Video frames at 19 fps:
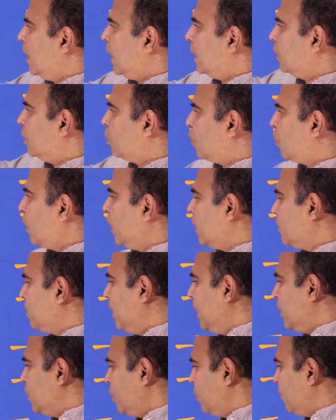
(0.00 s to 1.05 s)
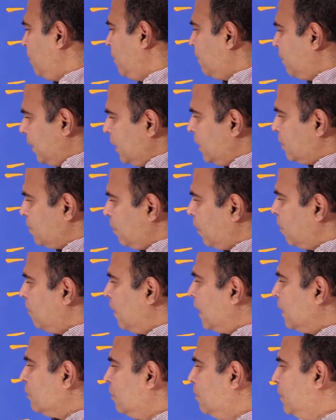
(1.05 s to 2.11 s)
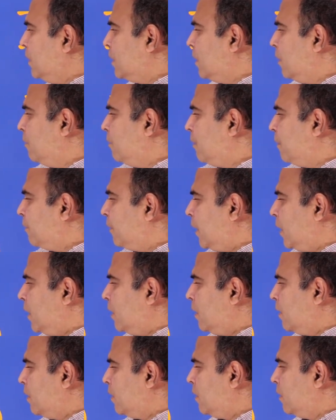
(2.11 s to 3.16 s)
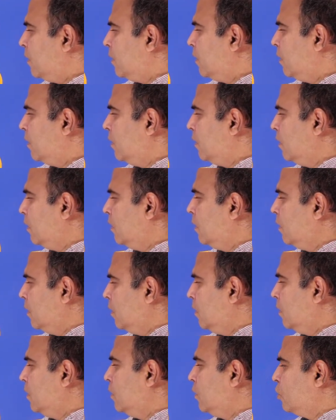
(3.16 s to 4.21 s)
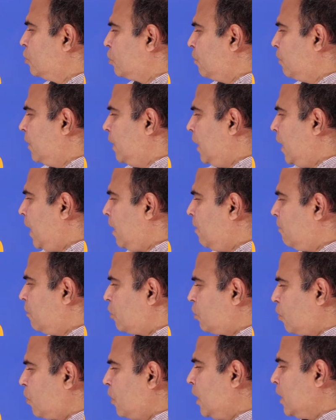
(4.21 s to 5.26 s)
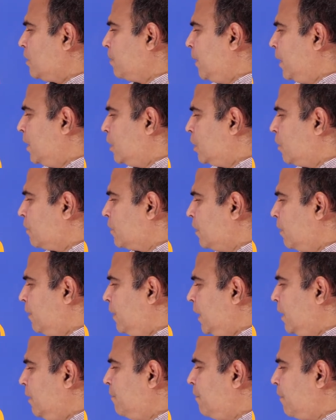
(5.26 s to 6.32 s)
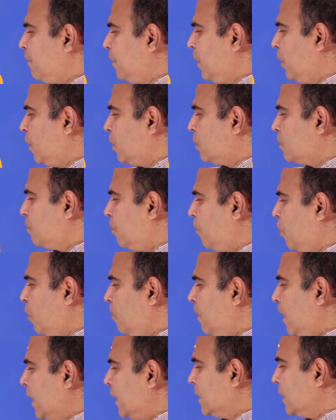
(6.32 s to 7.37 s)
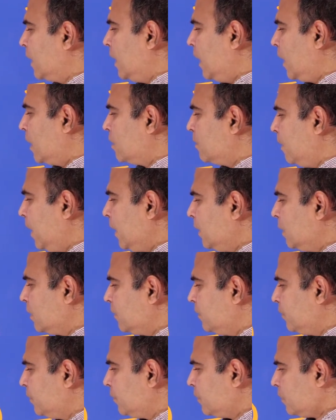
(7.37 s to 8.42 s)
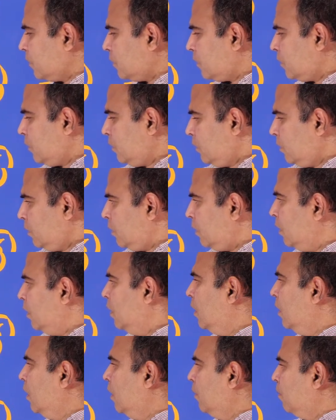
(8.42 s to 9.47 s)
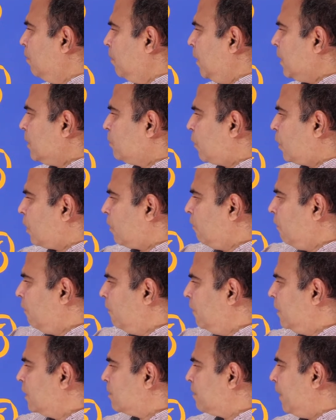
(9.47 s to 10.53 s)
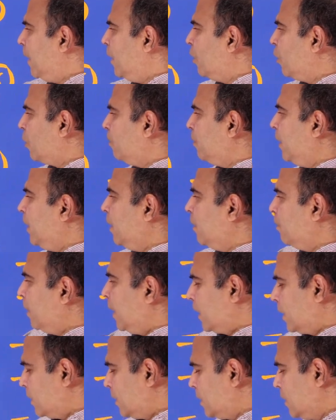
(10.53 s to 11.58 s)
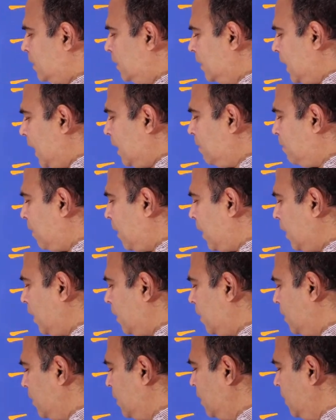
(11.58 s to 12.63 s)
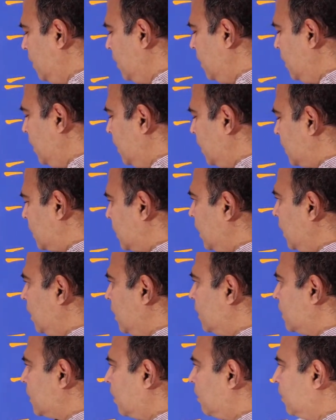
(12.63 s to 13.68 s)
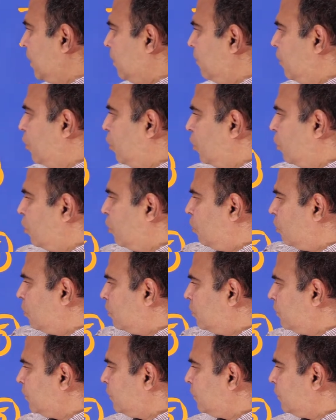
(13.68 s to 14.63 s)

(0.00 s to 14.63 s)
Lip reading: and the total expenditure on 15 small bags will be 750. So we have a total expenditure of 1750 on small bags and large bags, plus whatever we'll spend on medium bags. That part is still something we don't know.